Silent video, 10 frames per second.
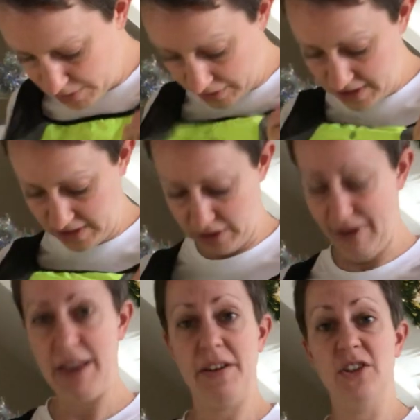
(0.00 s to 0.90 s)
So this is a
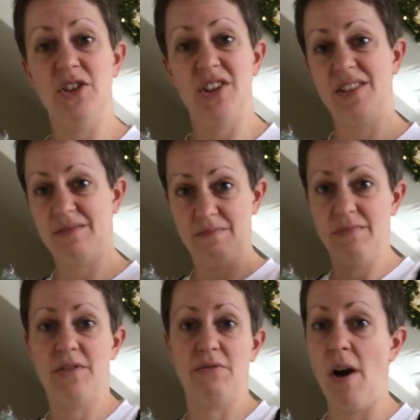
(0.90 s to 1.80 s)
great thing to just
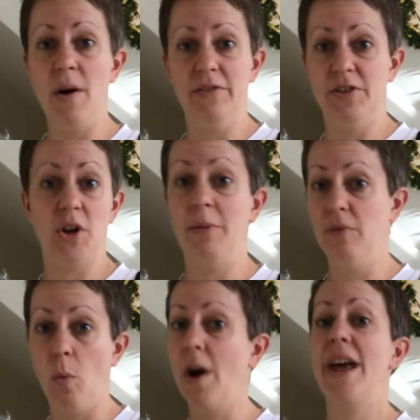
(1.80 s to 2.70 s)
throw over the top
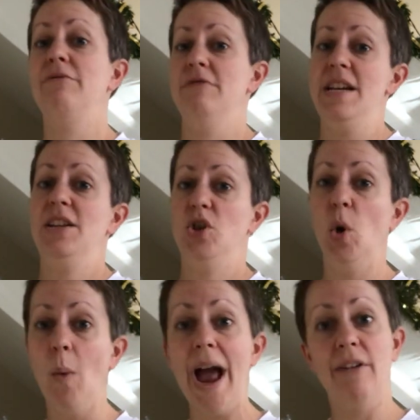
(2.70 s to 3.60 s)
of whatever it is
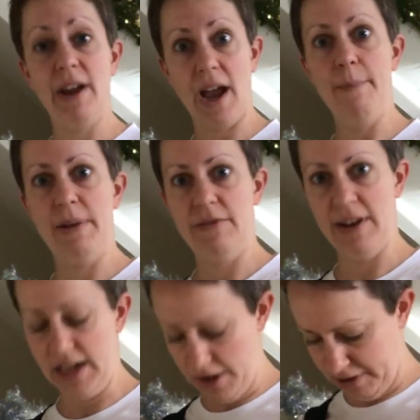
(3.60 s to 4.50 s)
you're wearing and be
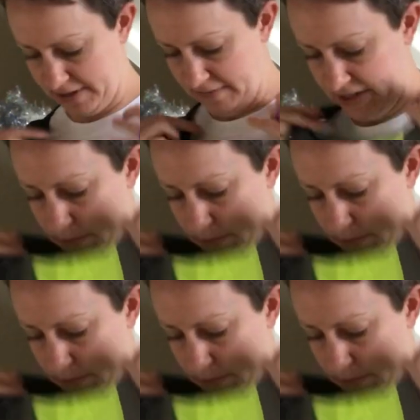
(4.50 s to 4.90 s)
really nice and